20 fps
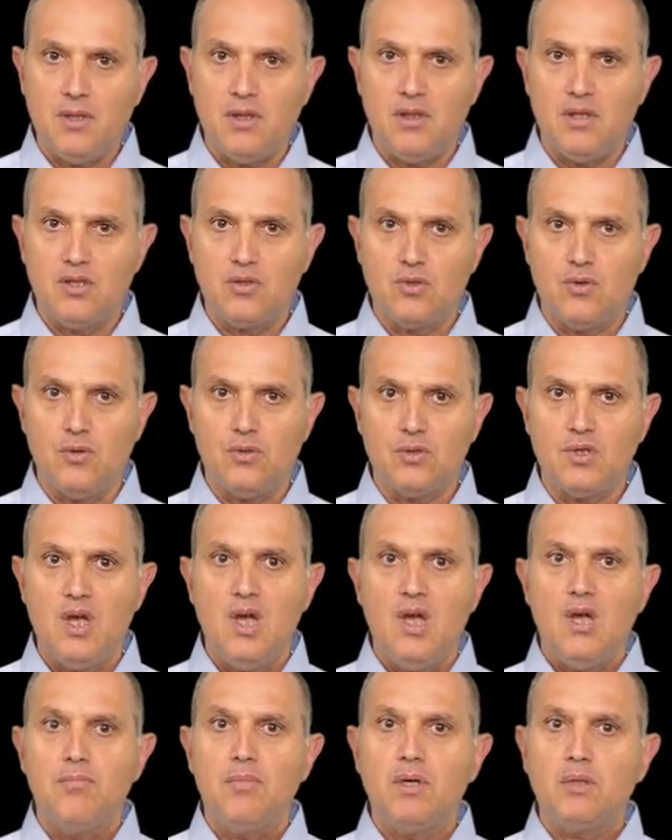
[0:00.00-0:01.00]
in this course,
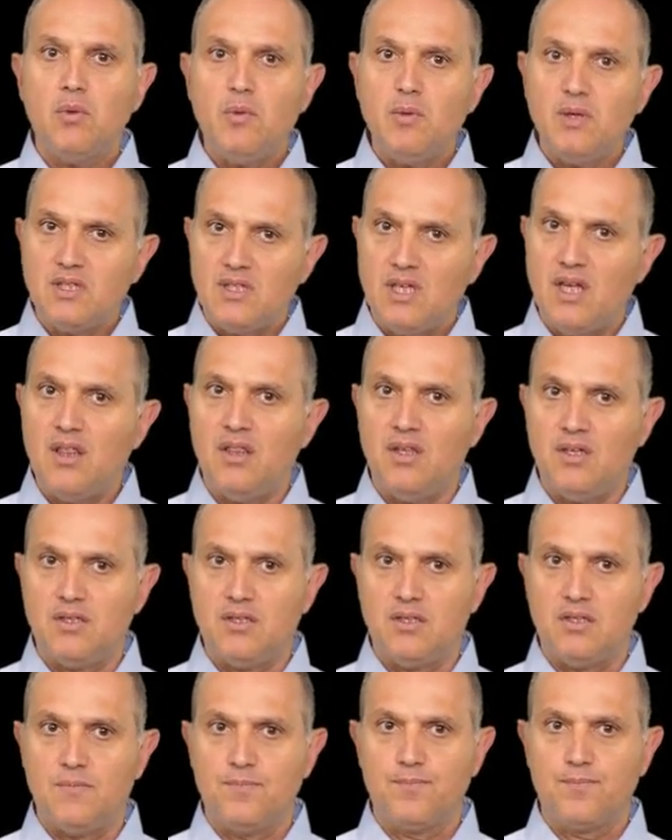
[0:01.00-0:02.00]
but we will say
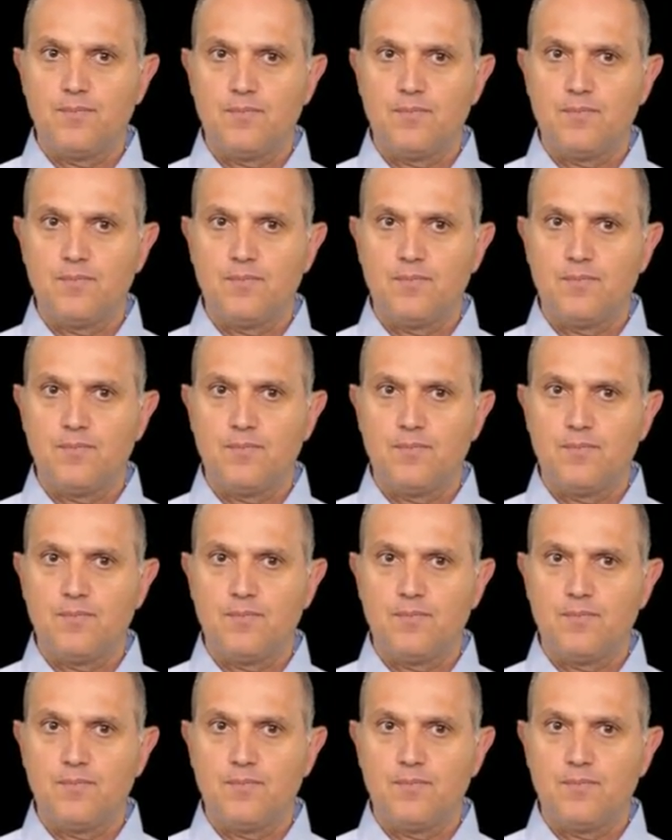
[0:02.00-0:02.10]
this.